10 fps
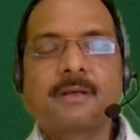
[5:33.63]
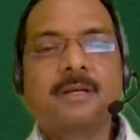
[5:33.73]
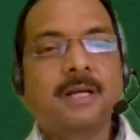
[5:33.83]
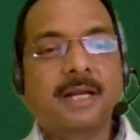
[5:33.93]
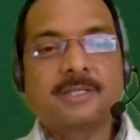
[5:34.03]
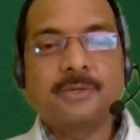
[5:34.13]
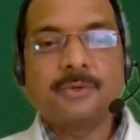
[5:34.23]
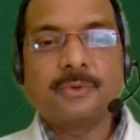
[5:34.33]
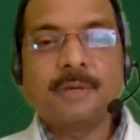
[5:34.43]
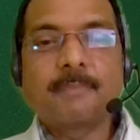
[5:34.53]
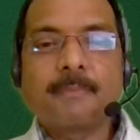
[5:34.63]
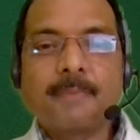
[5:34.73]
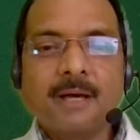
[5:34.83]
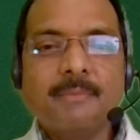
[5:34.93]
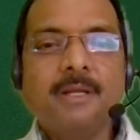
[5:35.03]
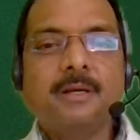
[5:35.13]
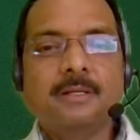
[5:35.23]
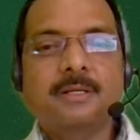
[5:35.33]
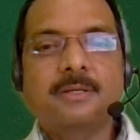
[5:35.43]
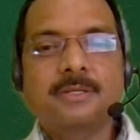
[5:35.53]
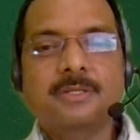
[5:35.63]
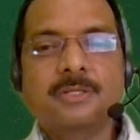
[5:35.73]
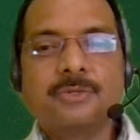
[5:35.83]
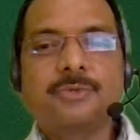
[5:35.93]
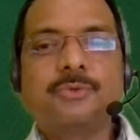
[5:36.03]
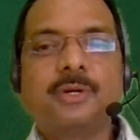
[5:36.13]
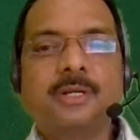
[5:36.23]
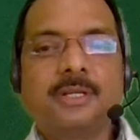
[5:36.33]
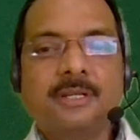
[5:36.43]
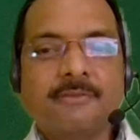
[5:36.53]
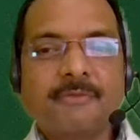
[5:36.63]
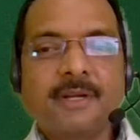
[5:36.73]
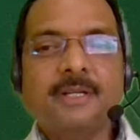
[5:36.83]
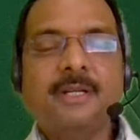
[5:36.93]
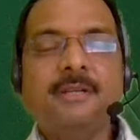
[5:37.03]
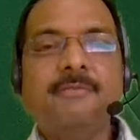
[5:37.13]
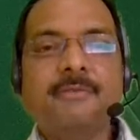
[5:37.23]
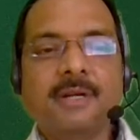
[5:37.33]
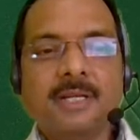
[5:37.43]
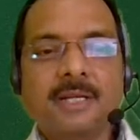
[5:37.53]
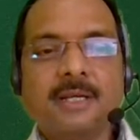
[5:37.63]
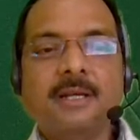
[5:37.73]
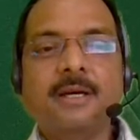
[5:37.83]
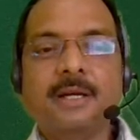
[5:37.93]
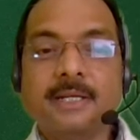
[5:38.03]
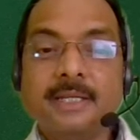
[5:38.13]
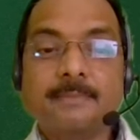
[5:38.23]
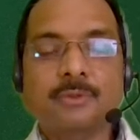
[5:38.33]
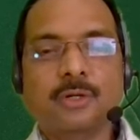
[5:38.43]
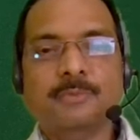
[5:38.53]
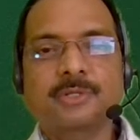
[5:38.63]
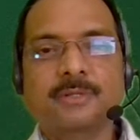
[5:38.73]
Glycenuria probably occurs due to a defective renal reabsorption.